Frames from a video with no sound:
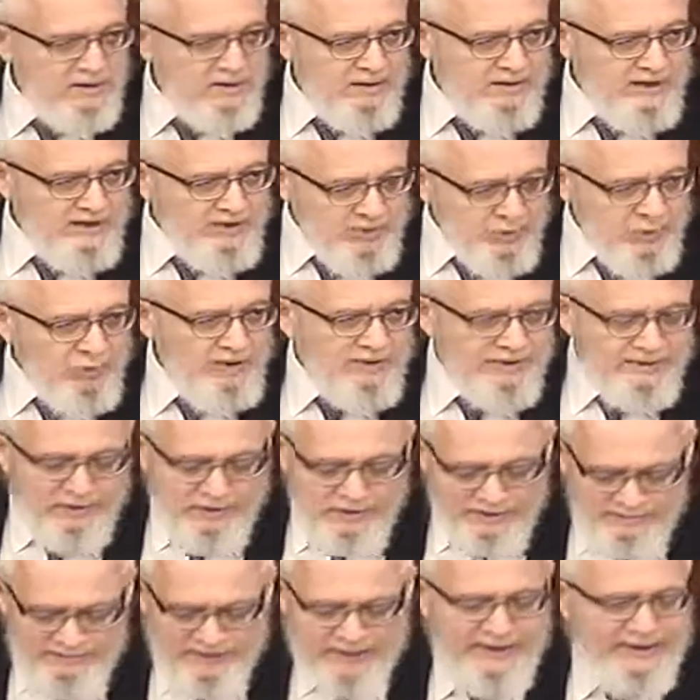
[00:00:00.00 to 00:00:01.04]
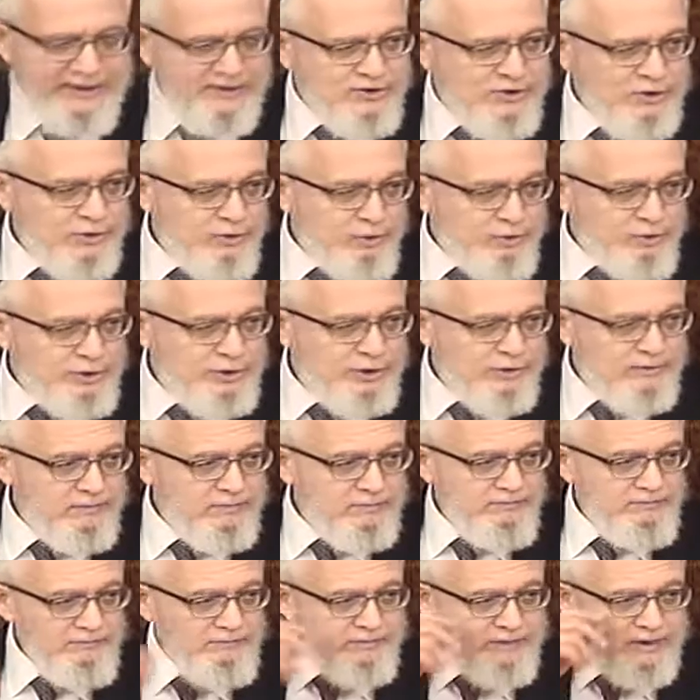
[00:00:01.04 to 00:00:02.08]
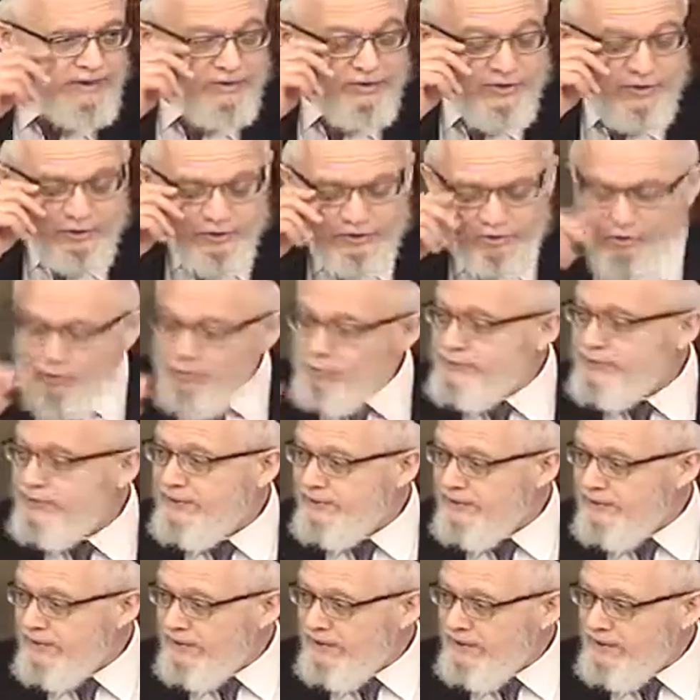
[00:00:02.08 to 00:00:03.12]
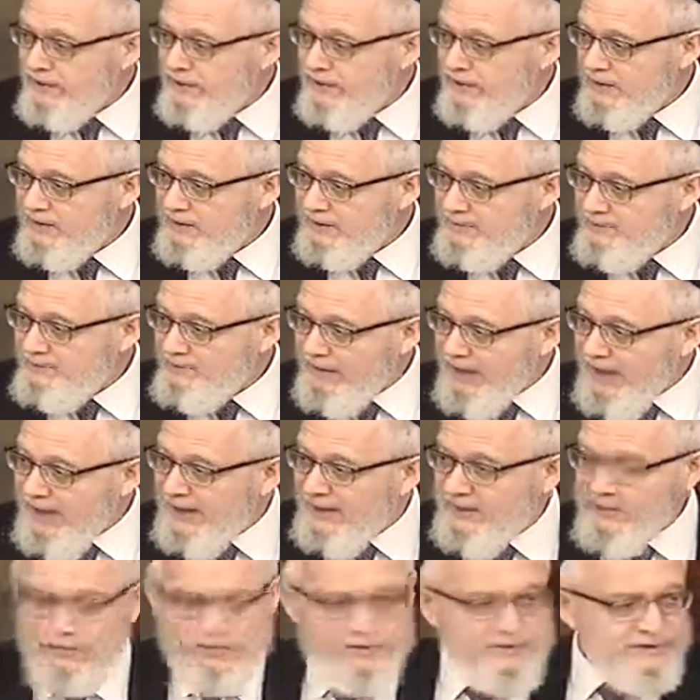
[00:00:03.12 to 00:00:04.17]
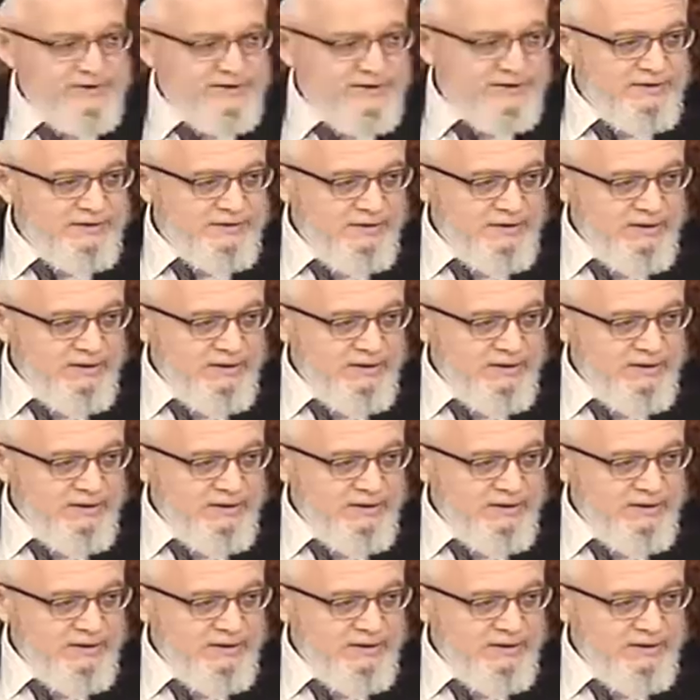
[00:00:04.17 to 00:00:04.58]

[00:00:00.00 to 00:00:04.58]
it's ordinary, but it has Kedusha. So due to the buyer's